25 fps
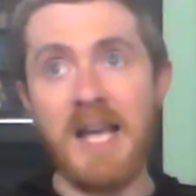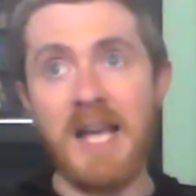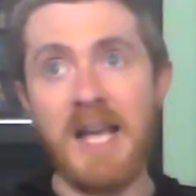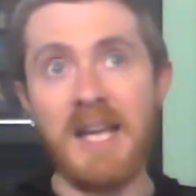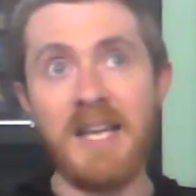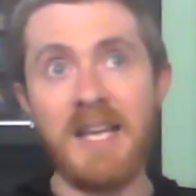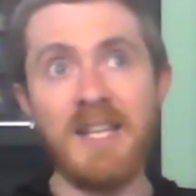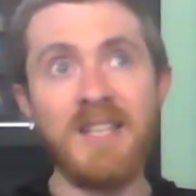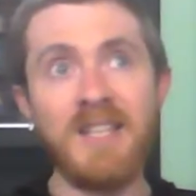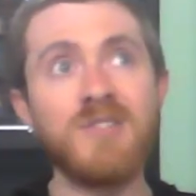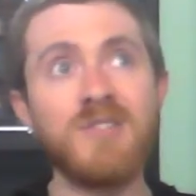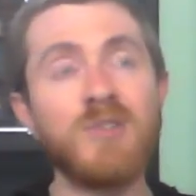
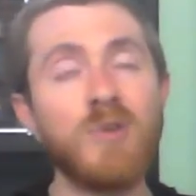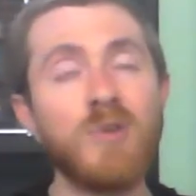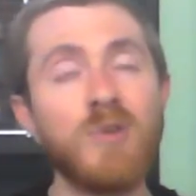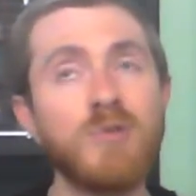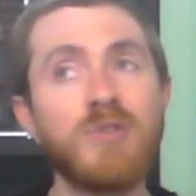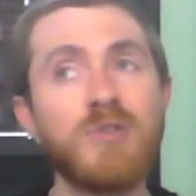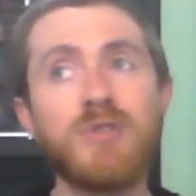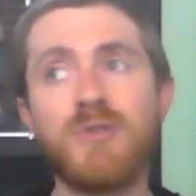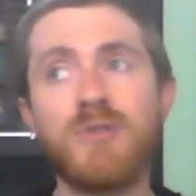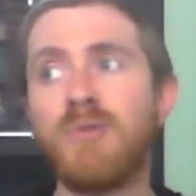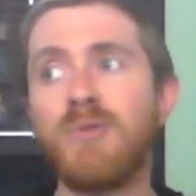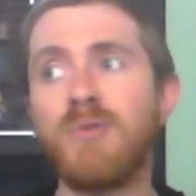It is so
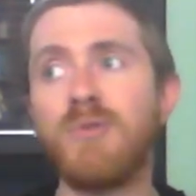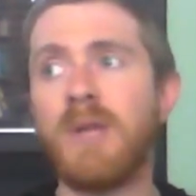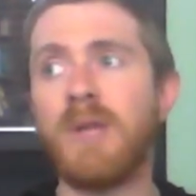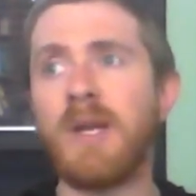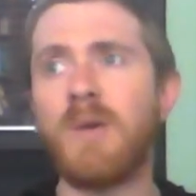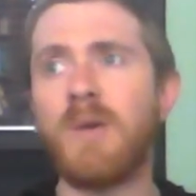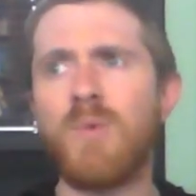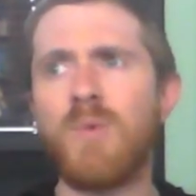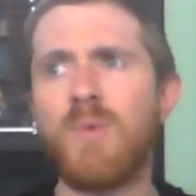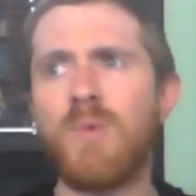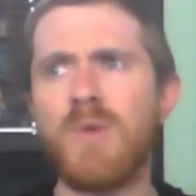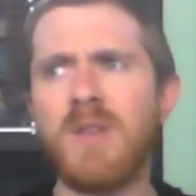true,
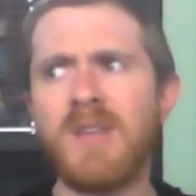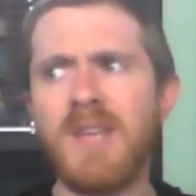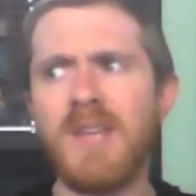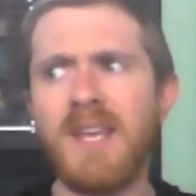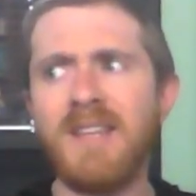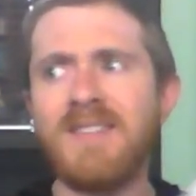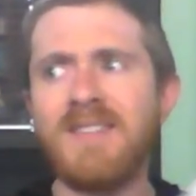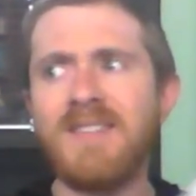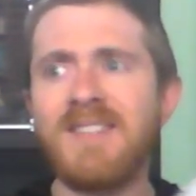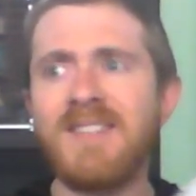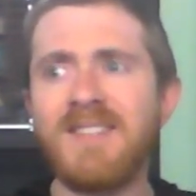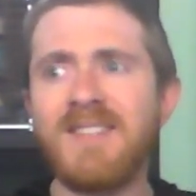like,
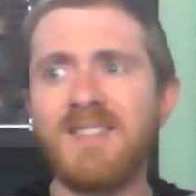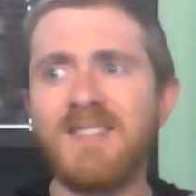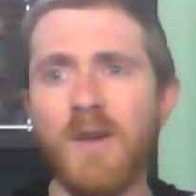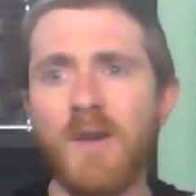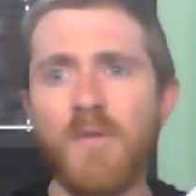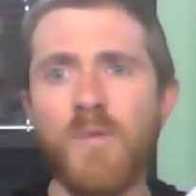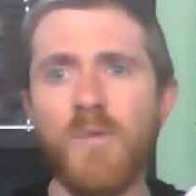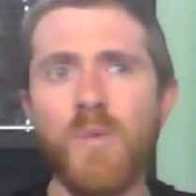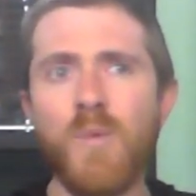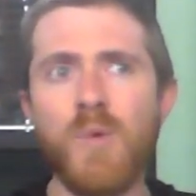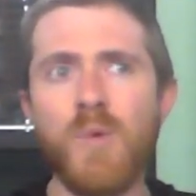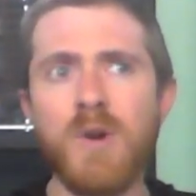is this
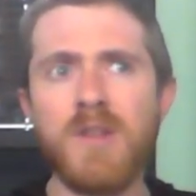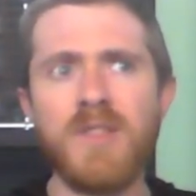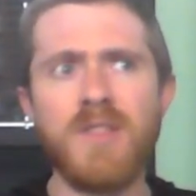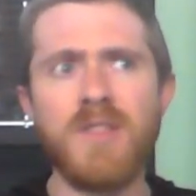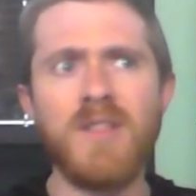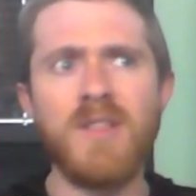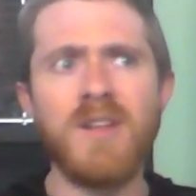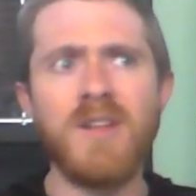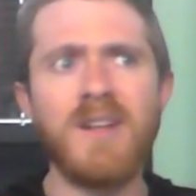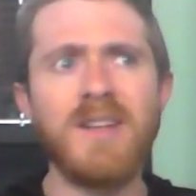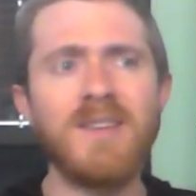stuff worth...